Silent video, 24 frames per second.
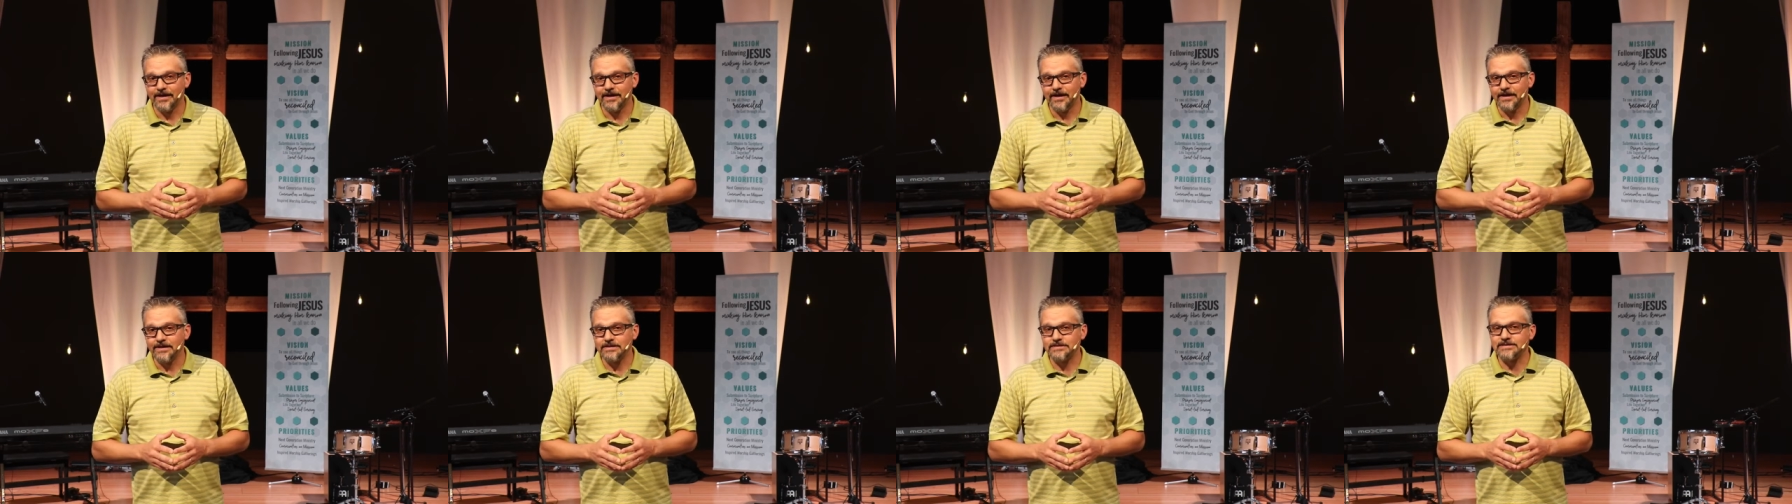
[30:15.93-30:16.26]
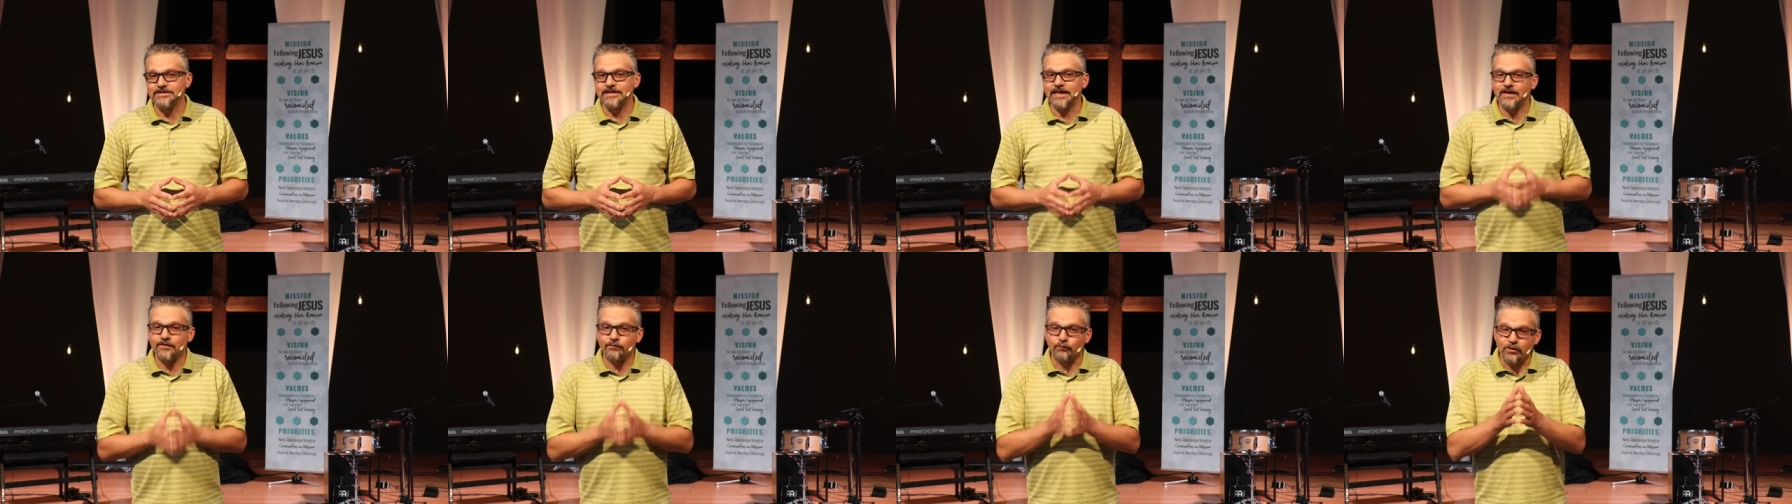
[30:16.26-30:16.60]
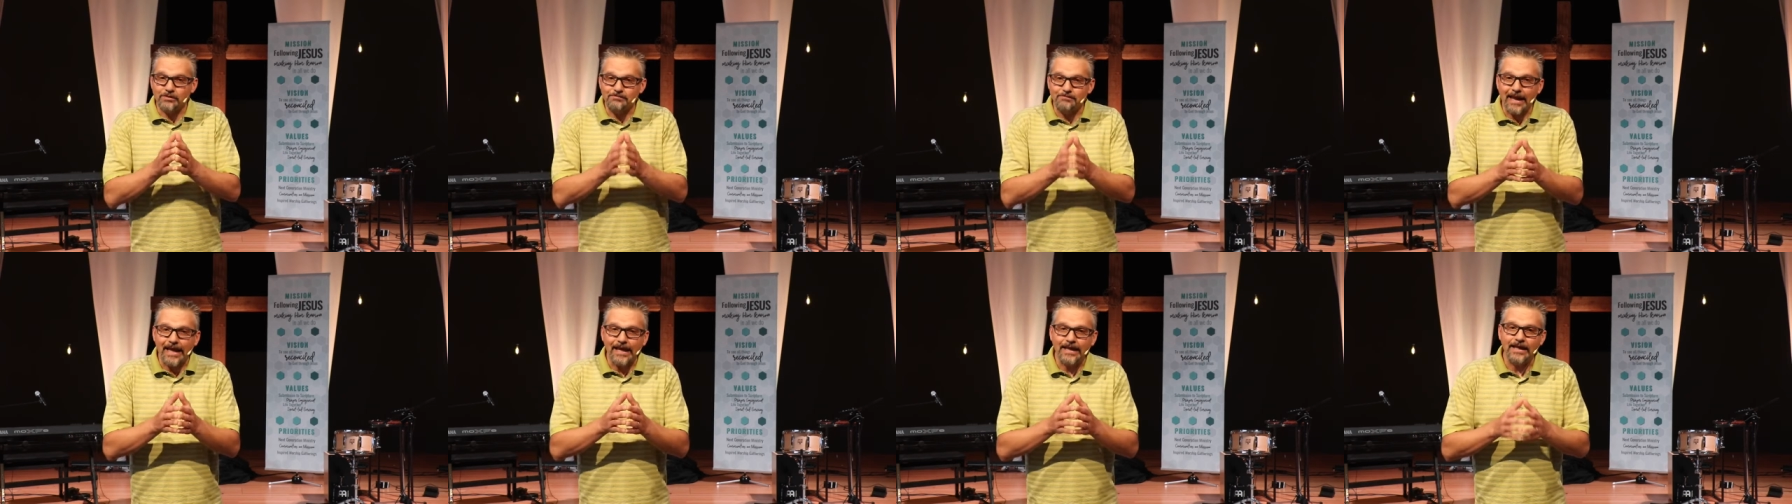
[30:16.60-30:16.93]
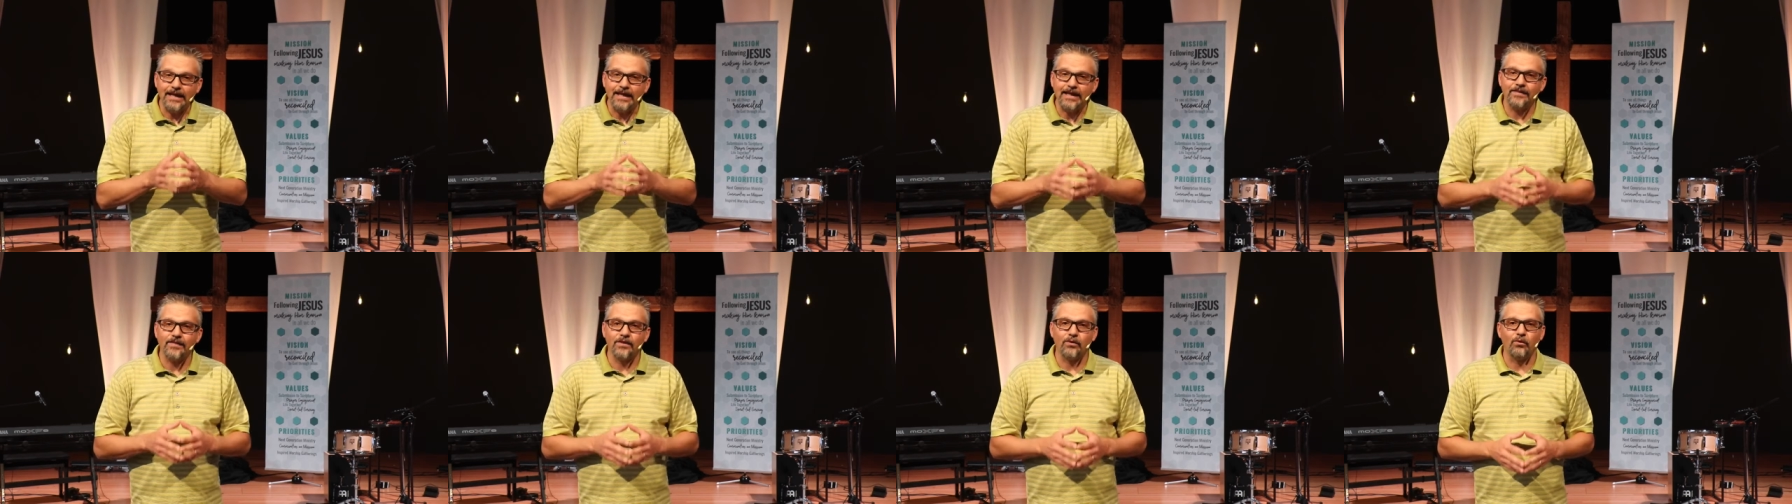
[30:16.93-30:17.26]
instead of
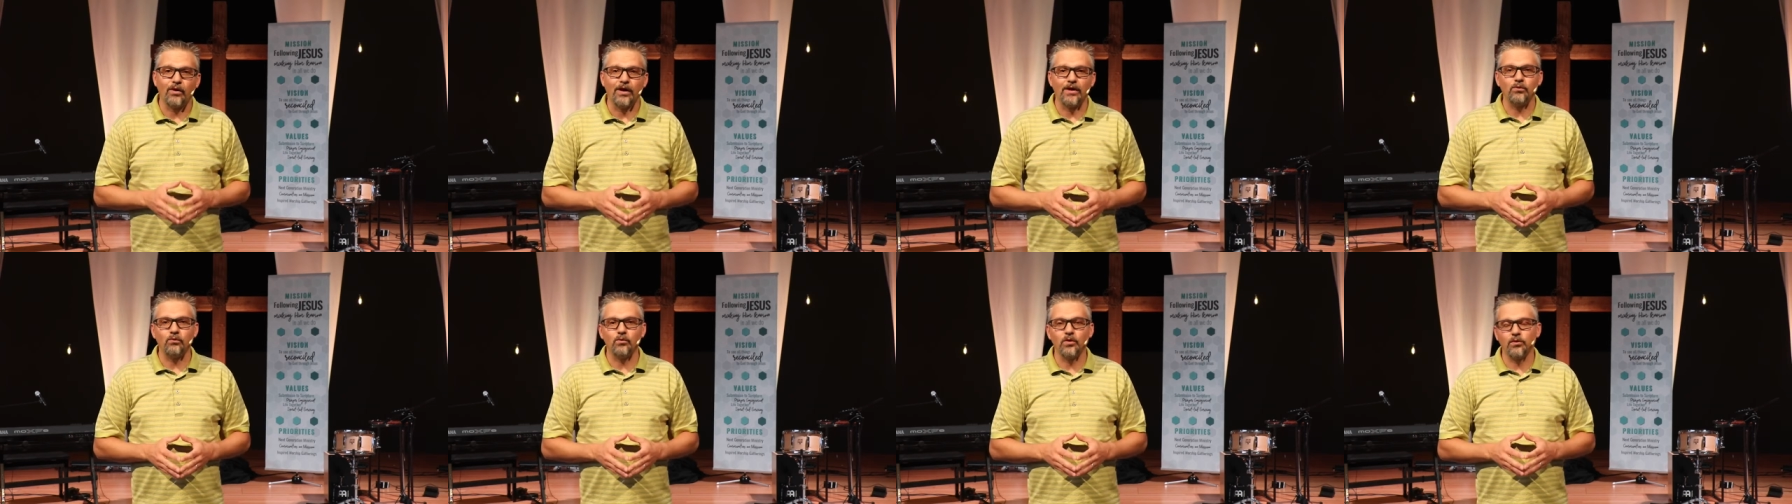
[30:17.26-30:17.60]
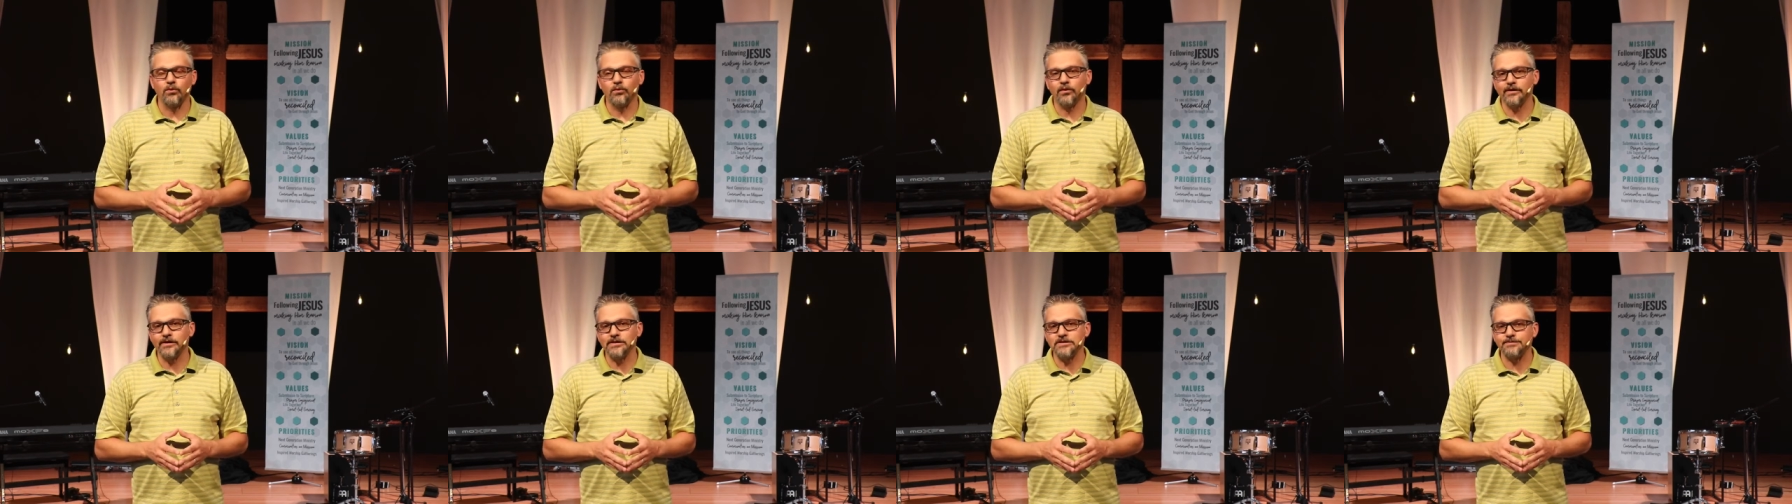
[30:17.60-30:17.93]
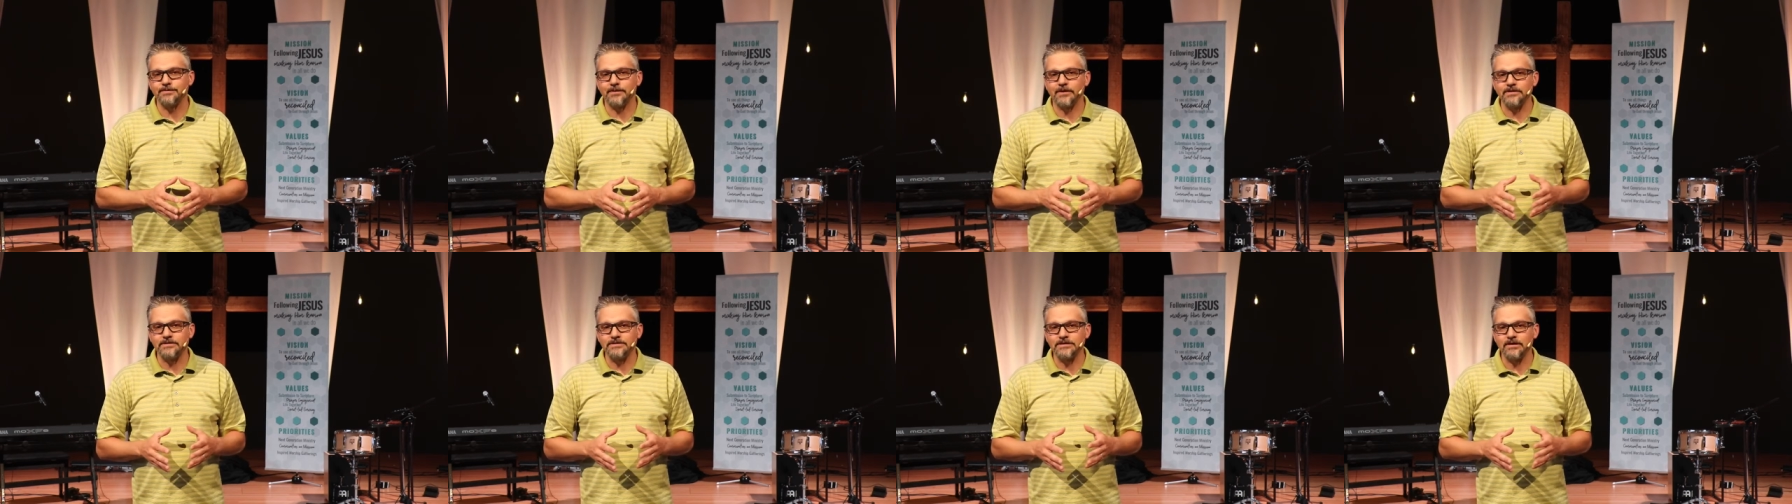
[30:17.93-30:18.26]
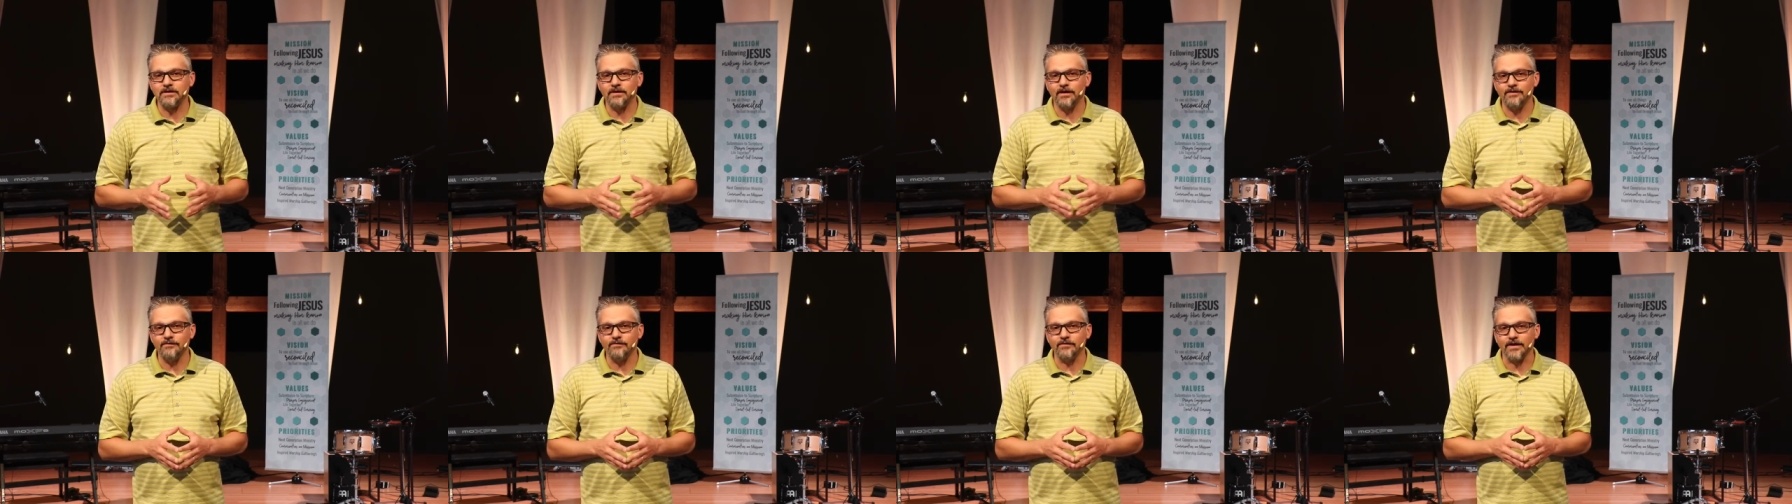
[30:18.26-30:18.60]
remaining in the one where we're experiencing
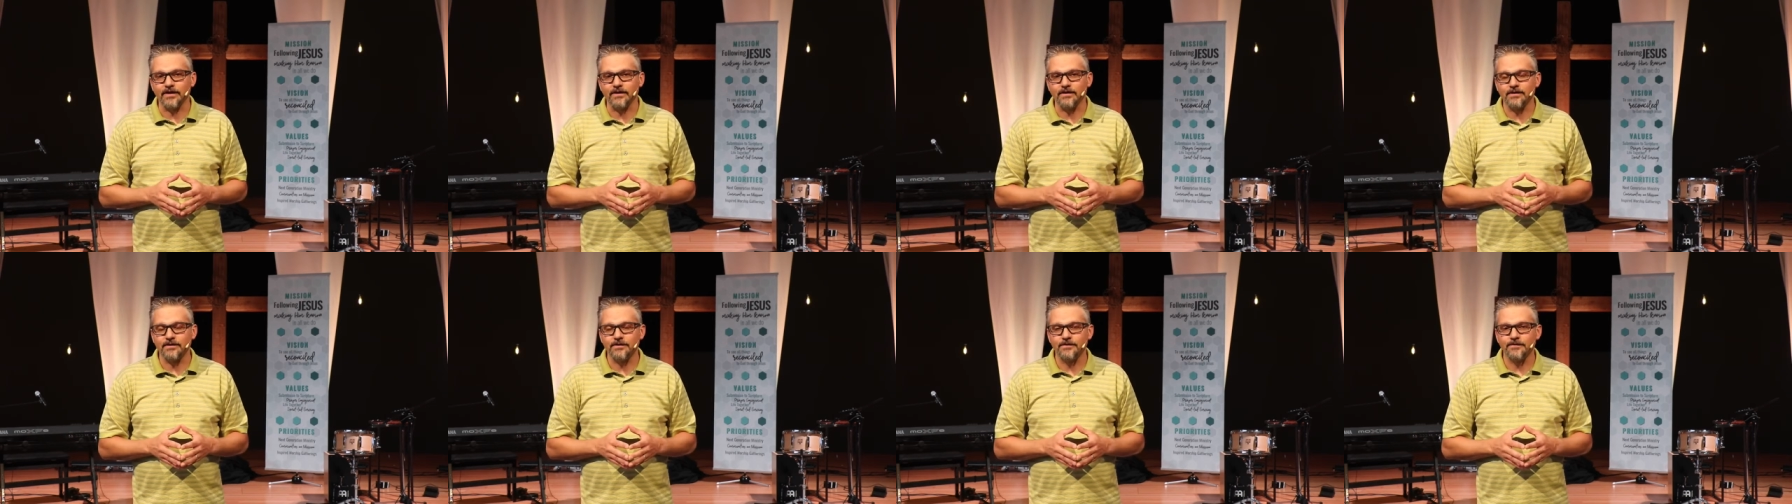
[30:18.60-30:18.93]
conflict.